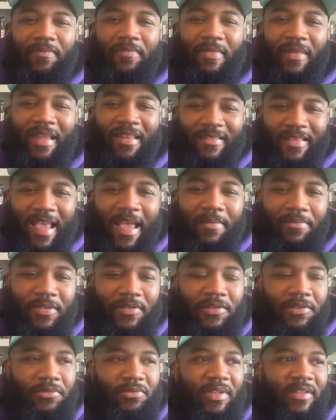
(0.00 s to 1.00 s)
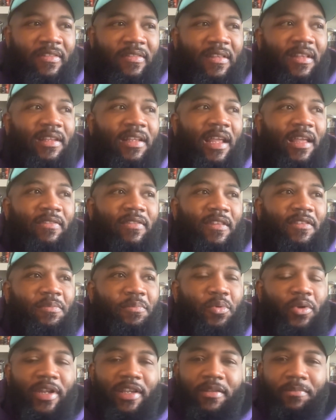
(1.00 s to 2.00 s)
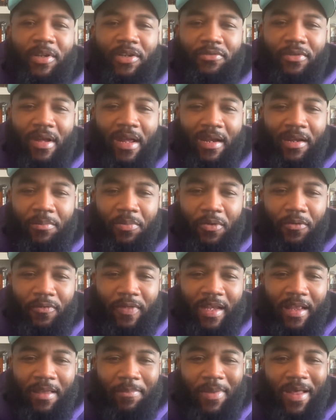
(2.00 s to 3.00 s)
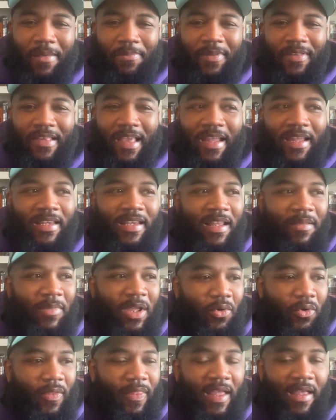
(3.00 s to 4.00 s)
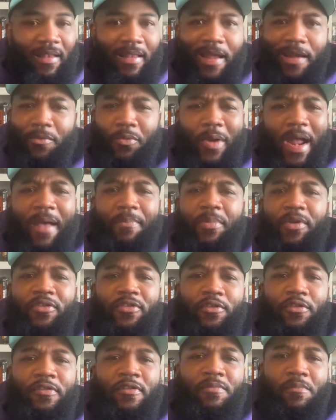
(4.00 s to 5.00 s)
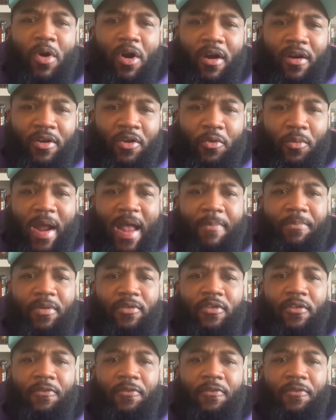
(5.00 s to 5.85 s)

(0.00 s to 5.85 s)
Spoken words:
It's absolutely silly at this point to be trying to prove that hip hop is academic or that like rappers are smart or rappers are